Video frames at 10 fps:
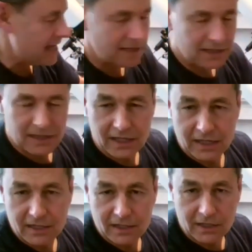a,
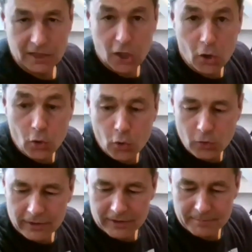uh, a
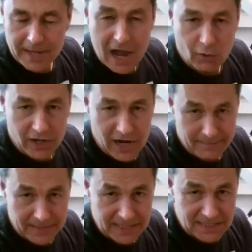low power
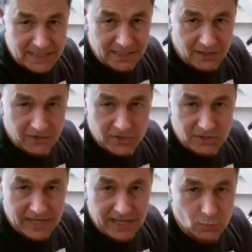eyepiece in here.
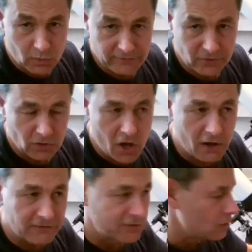So that's one of your
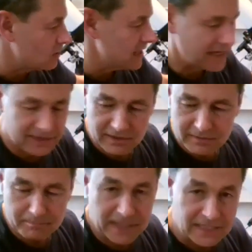long focal length,
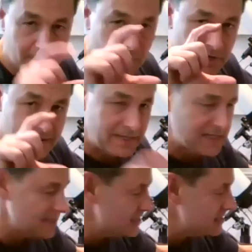big number
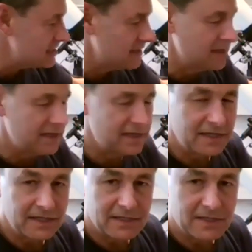eyepieces.
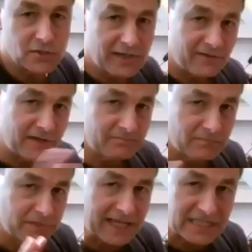So you have a
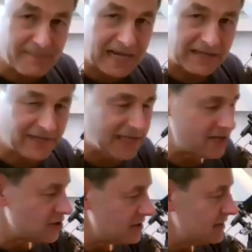less
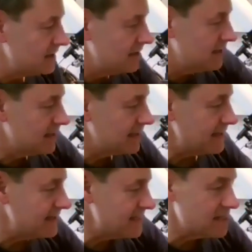magnification.
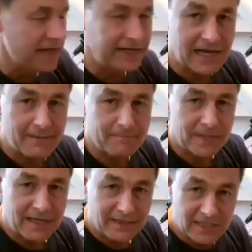Get these lined up,
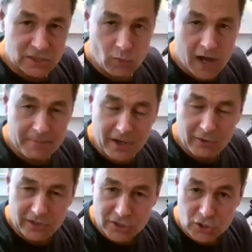then swap out,